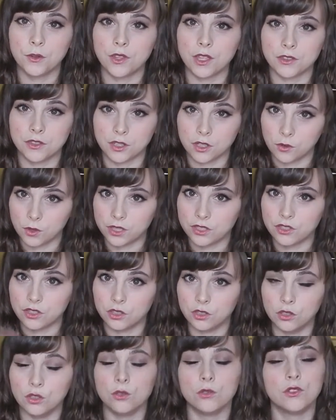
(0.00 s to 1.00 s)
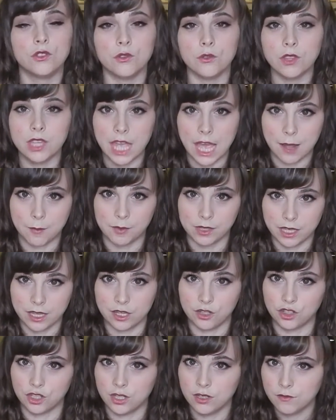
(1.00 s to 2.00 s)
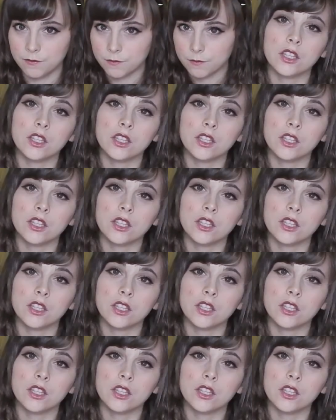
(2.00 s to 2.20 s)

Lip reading: that they're going to glue to the application.